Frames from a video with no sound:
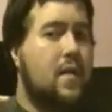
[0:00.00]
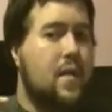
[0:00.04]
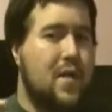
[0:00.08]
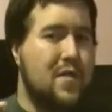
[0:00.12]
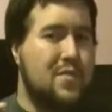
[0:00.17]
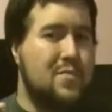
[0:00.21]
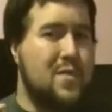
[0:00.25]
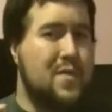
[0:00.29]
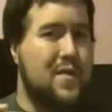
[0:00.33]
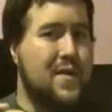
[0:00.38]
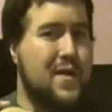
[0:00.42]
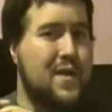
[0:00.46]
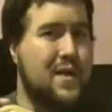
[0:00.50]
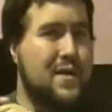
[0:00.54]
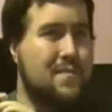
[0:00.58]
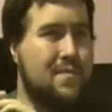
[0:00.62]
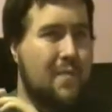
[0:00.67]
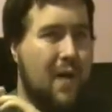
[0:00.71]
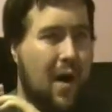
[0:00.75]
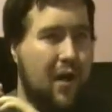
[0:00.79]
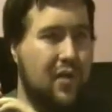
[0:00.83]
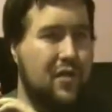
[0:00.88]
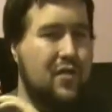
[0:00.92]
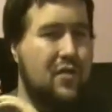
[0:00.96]
This
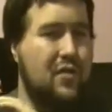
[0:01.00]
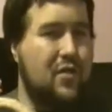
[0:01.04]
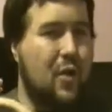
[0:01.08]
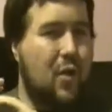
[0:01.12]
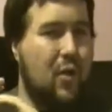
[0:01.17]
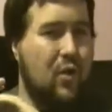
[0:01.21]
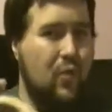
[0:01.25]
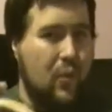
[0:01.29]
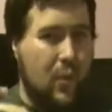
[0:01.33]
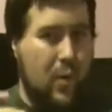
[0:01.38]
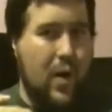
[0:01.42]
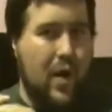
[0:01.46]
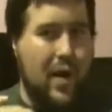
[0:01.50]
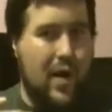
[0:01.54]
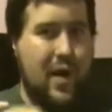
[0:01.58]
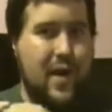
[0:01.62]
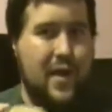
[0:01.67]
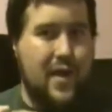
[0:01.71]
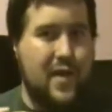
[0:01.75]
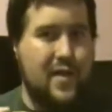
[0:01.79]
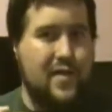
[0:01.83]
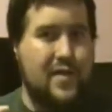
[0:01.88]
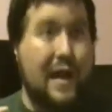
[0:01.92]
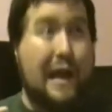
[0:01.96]
movie also knows what
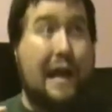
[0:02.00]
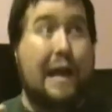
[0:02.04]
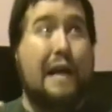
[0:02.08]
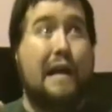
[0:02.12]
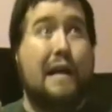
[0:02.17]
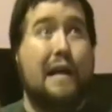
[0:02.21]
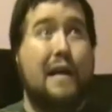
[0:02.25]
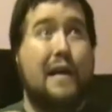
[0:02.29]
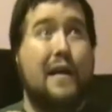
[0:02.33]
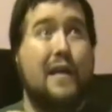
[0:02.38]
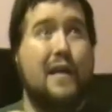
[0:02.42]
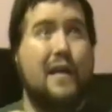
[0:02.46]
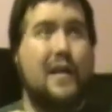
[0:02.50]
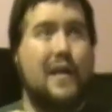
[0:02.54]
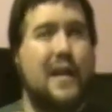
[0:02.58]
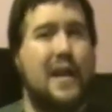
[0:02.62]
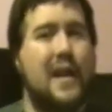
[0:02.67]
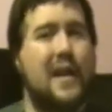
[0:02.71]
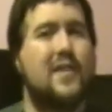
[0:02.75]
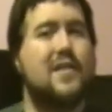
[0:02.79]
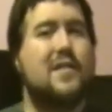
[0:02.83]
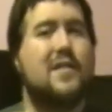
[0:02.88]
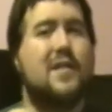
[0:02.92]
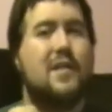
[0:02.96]
it is.
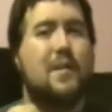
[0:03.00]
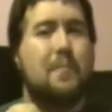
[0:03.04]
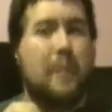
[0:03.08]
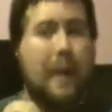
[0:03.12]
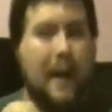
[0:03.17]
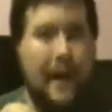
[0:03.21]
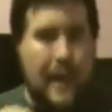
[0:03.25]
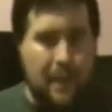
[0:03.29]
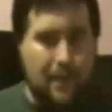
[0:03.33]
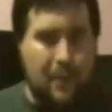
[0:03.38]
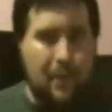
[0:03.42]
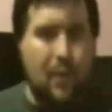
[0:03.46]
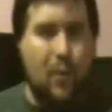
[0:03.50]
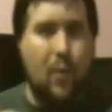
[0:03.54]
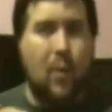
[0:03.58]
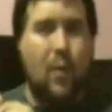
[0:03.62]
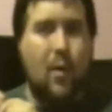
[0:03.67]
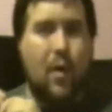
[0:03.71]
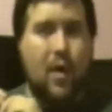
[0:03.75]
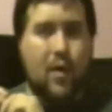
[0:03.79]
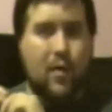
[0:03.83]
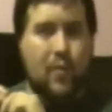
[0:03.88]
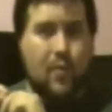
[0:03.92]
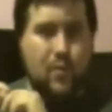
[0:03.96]
It's a
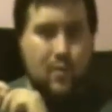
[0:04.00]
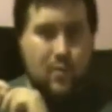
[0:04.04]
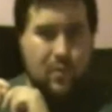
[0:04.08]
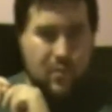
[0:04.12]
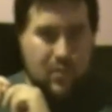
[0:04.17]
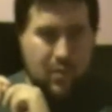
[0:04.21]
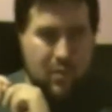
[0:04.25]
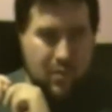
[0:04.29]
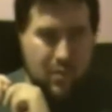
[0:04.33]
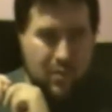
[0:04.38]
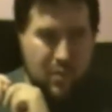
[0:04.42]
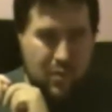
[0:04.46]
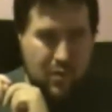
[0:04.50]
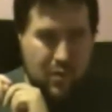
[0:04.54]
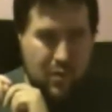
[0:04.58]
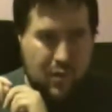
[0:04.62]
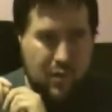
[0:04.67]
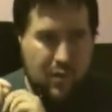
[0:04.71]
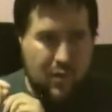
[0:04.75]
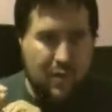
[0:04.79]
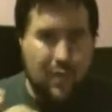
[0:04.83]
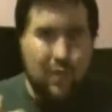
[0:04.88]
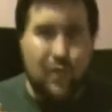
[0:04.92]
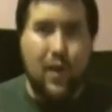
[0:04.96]
popcorn,
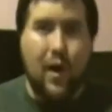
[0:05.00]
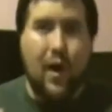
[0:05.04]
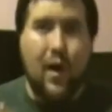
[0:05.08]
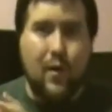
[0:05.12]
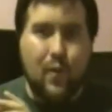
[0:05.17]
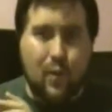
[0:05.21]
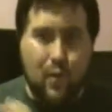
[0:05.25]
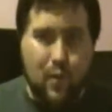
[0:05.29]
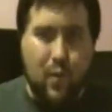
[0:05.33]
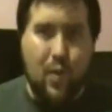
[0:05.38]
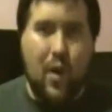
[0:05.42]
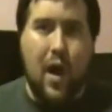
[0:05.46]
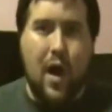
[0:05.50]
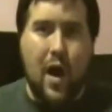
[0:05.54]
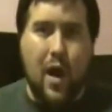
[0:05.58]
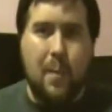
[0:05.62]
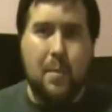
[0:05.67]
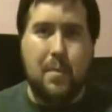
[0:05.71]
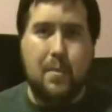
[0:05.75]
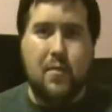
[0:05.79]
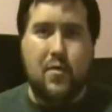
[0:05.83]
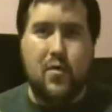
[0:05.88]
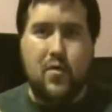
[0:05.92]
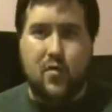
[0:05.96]
fun
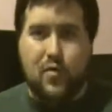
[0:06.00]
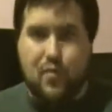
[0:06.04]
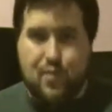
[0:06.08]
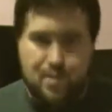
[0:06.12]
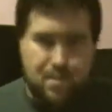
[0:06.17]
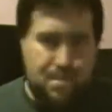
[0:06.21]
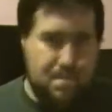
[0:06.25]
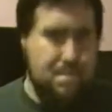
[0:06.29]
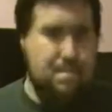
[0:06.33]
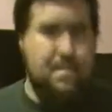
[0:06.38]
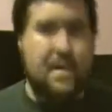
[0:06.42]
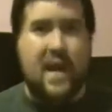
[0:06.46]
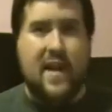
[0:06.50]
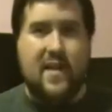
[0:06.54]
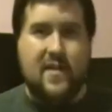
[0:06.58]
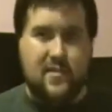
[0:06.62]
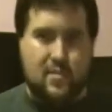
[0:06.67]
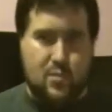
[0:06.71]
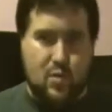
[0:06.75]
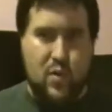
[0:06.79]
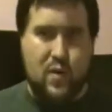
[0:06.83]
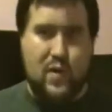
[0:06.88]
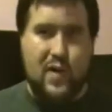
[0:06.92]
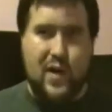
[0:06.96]
romp,
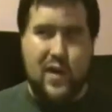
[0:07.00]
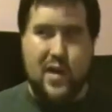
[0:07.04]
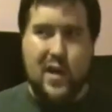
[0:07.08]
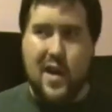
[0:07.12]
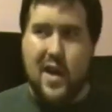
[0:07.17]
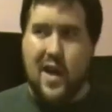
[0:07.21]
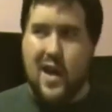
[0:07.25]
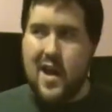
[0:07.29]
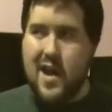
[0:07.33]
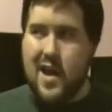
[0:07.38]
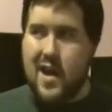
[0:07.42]
space movie.